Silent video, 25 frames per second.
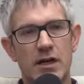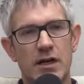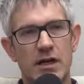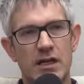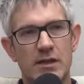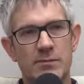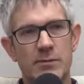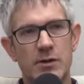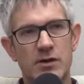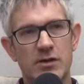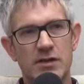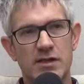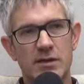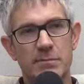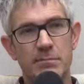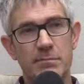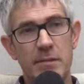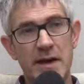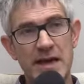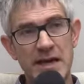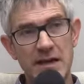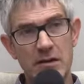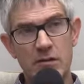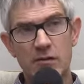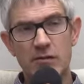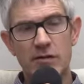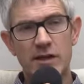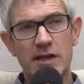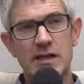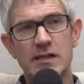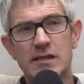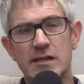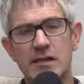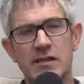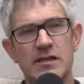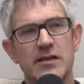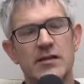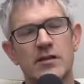I suppose the main
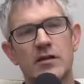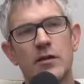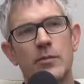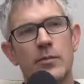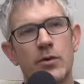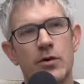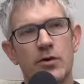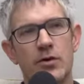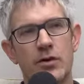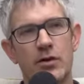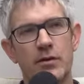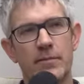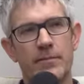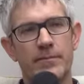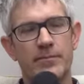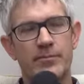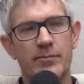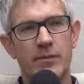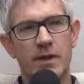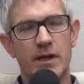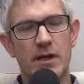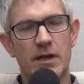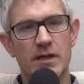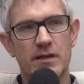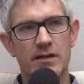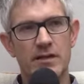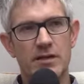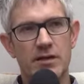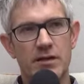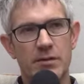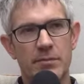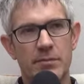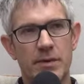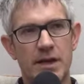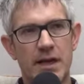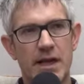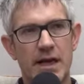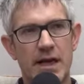thesis of the book is
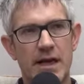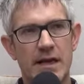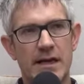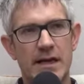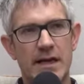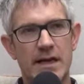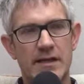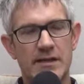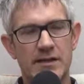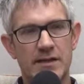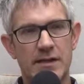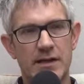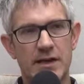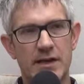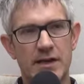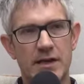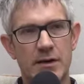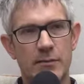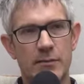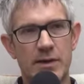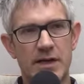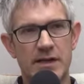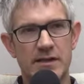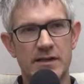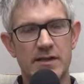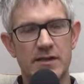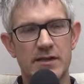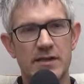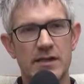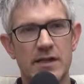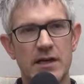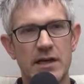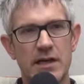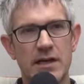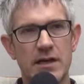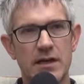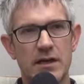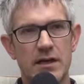that Milan has the
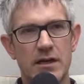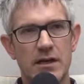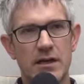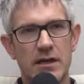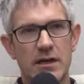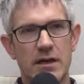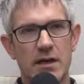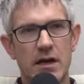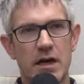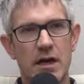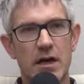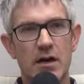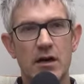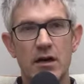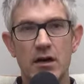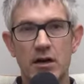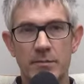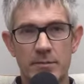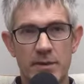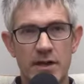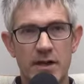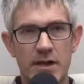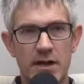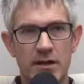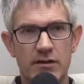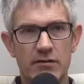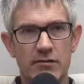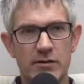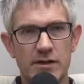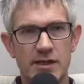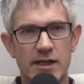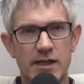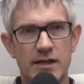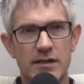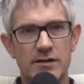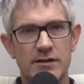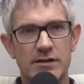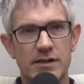capacity, unlike many other
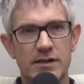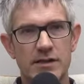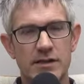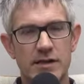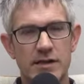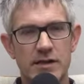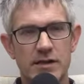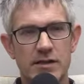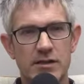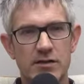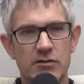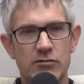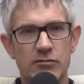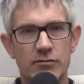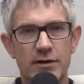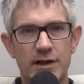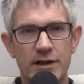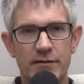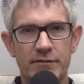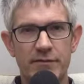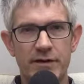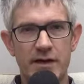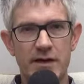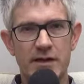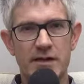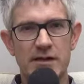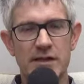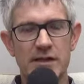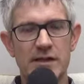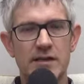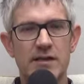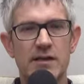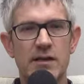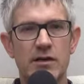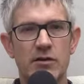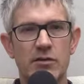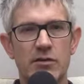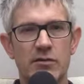Italian cities, to reinvent
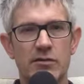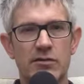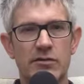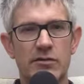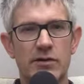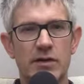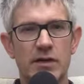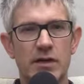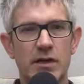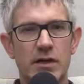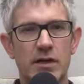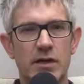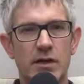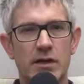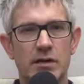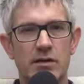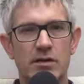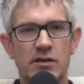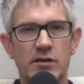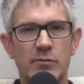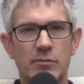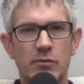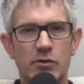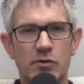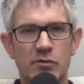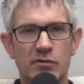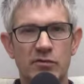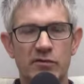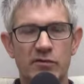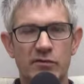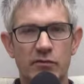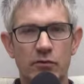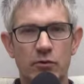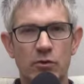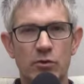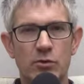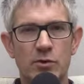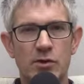itself, to move
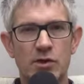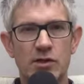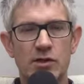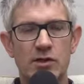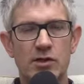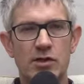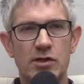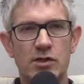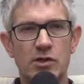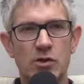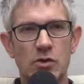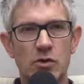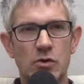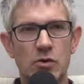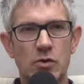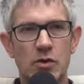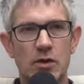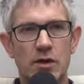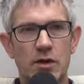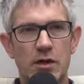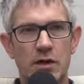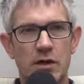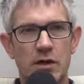forward, to